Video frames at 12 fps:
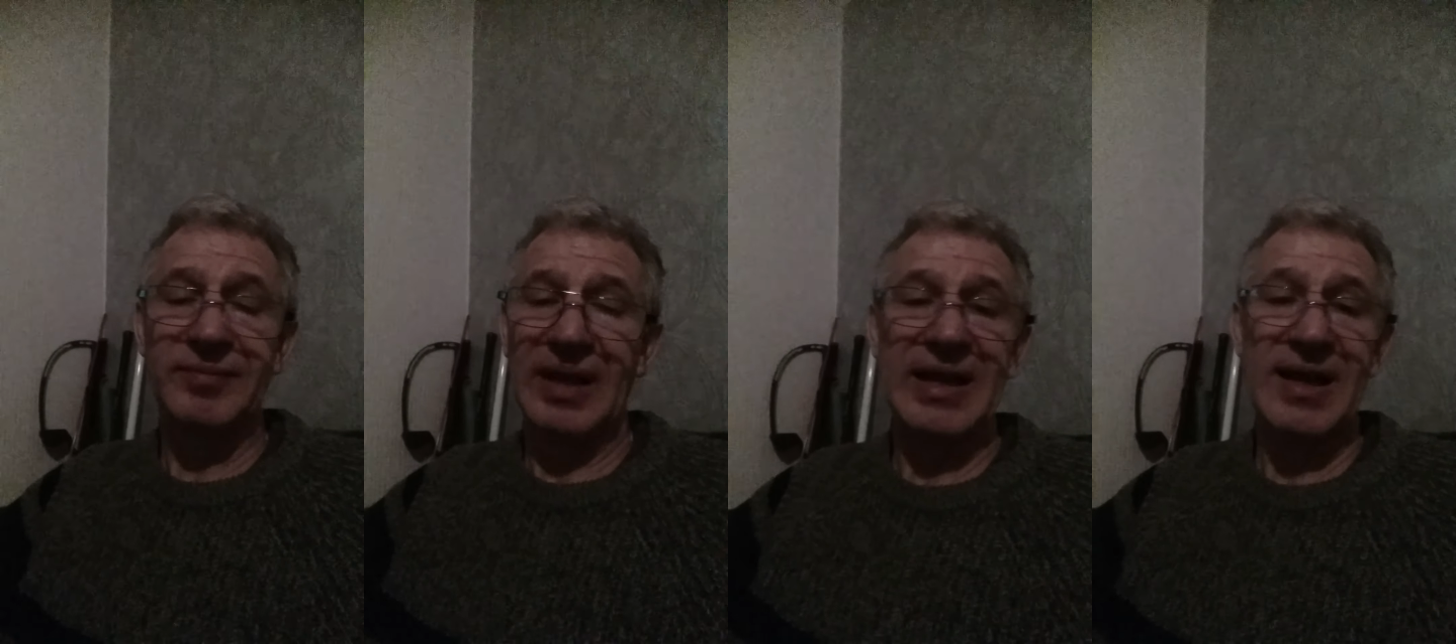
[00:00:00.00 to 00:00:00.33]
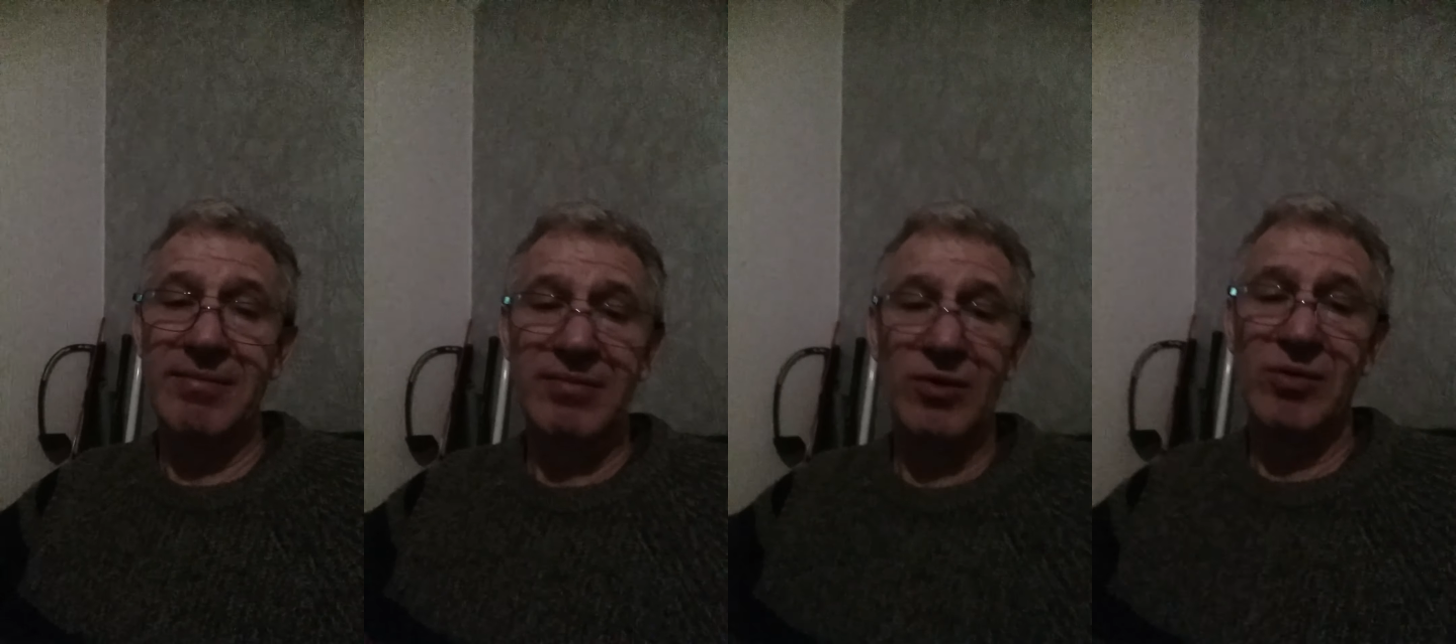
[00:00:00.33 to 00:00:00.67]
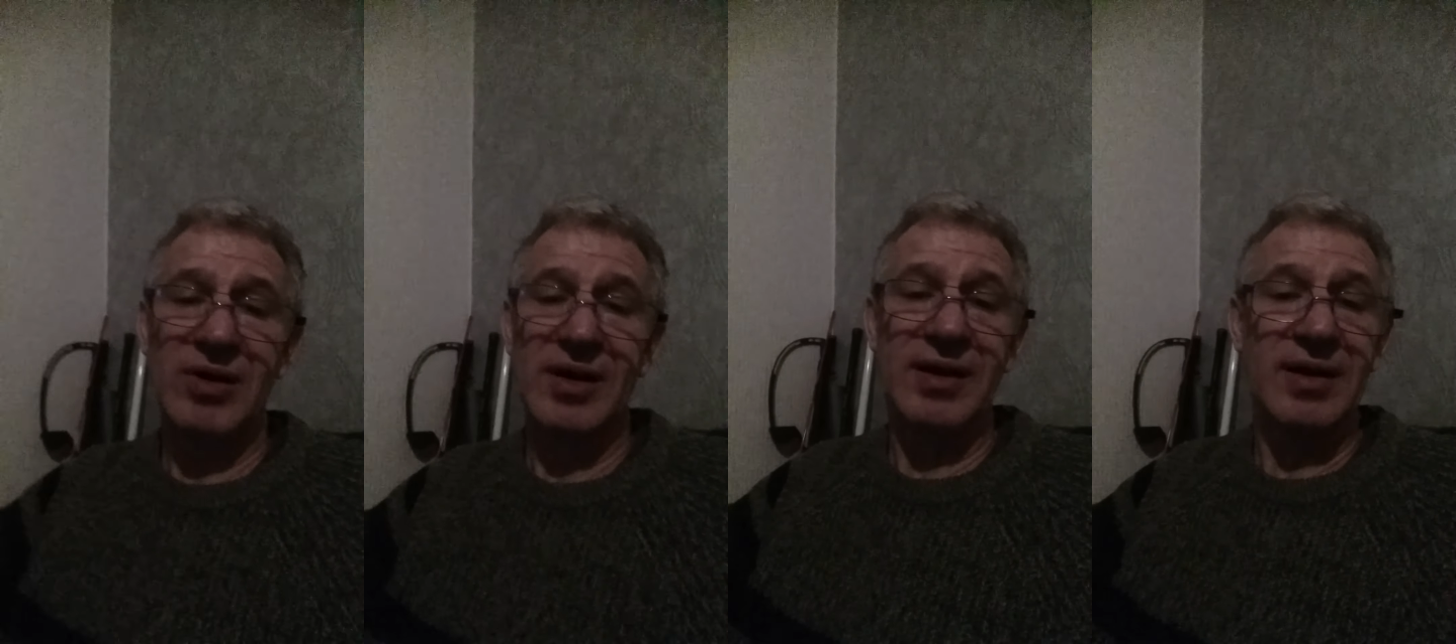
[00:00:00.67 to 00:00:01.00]
He ain't
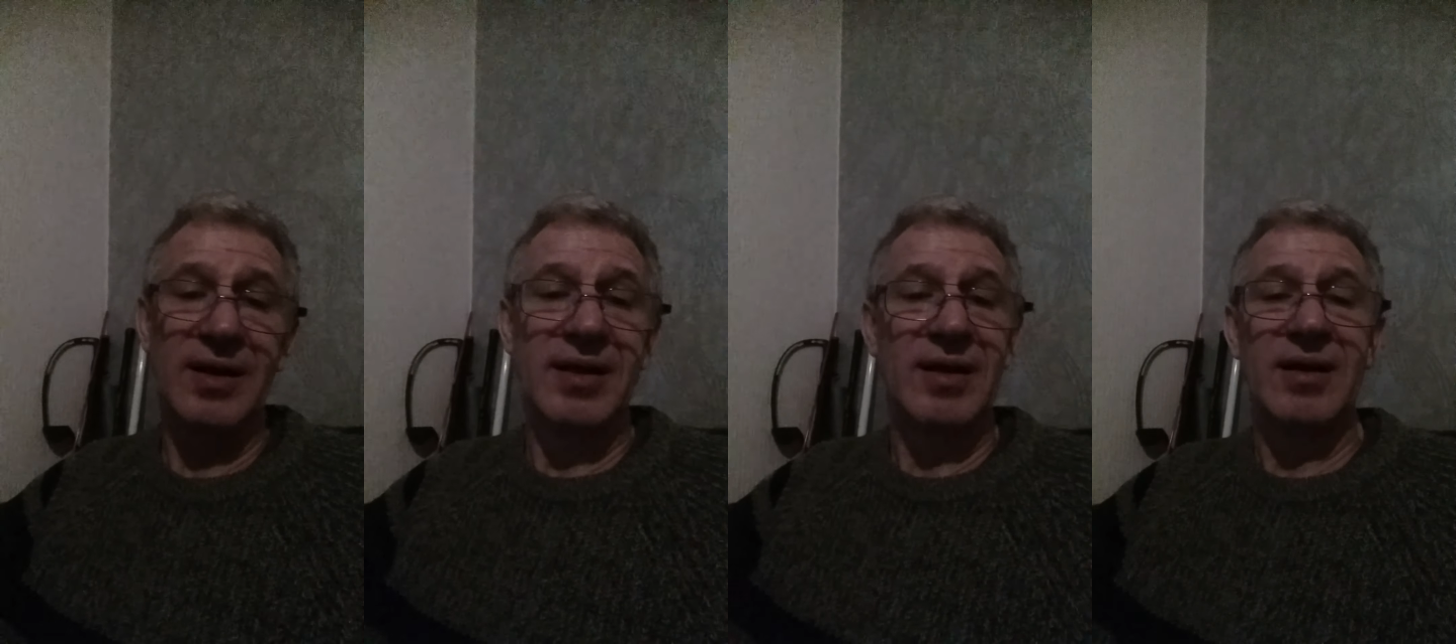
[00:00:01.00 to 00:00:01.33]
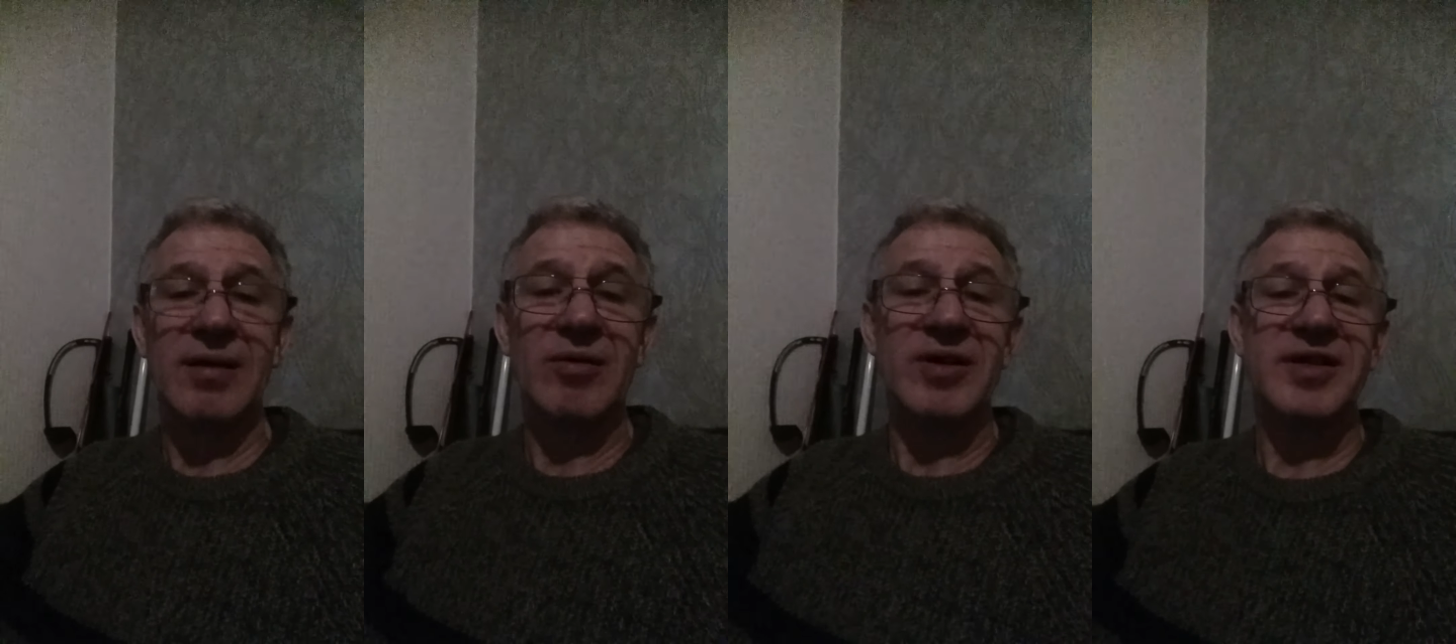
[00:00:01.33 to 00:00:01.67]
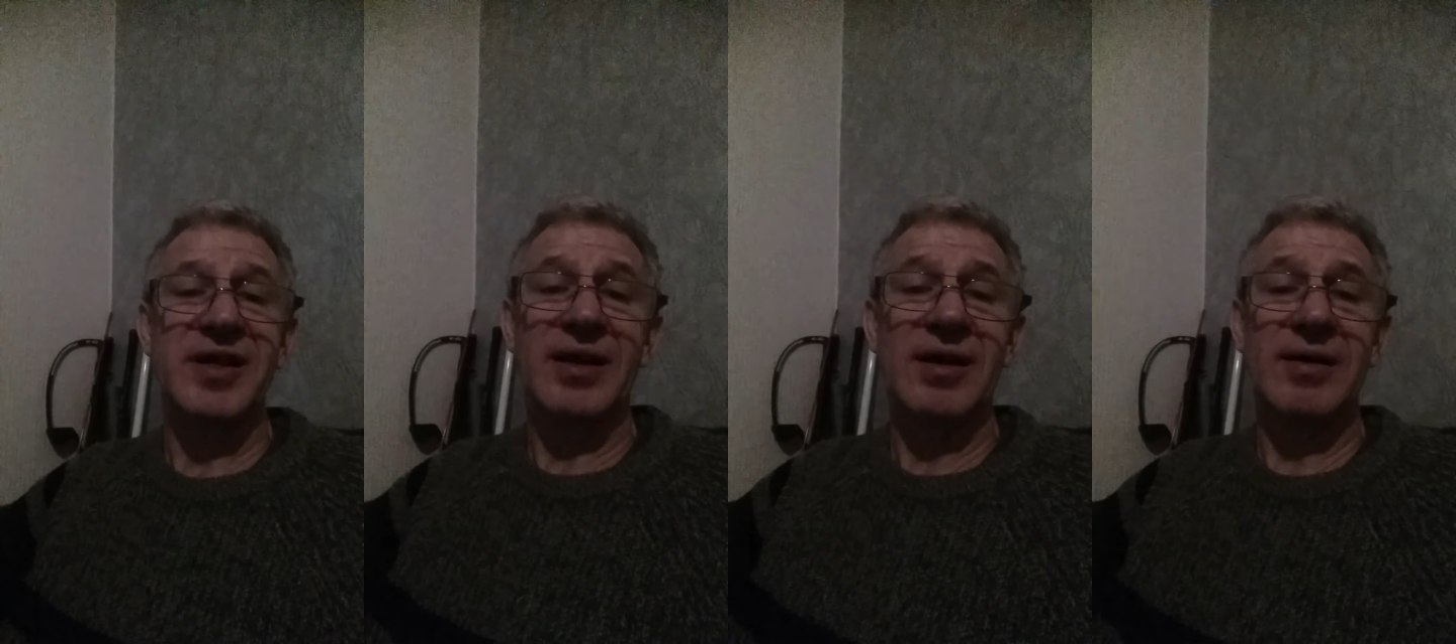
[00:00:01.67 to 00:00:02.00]
quite Got a
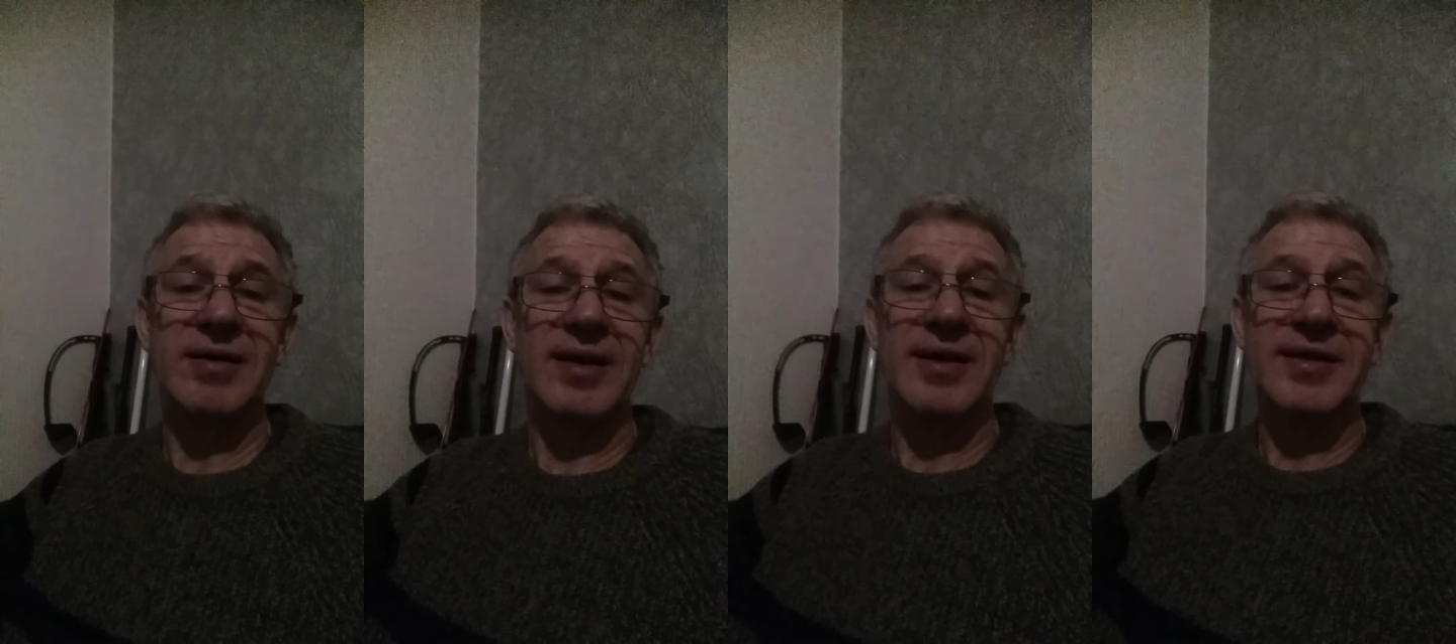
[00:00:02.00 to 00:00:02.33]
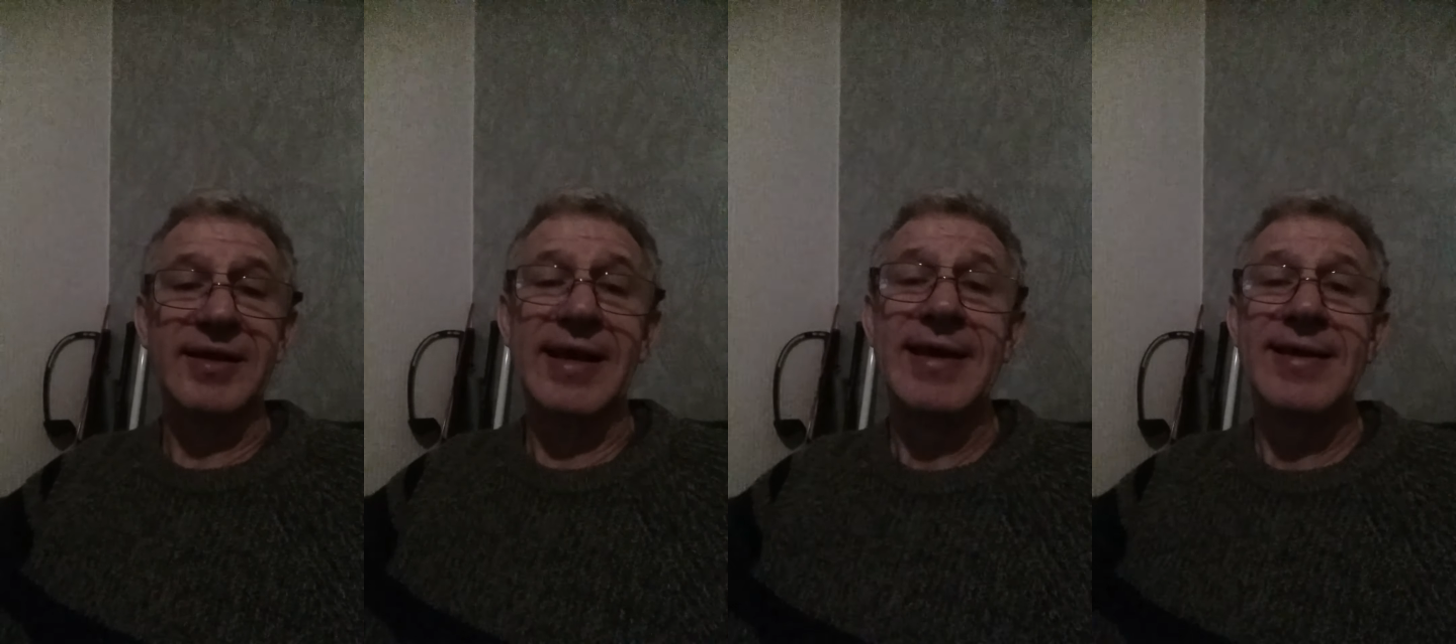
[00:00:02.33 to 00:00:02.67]
cigar yet? See.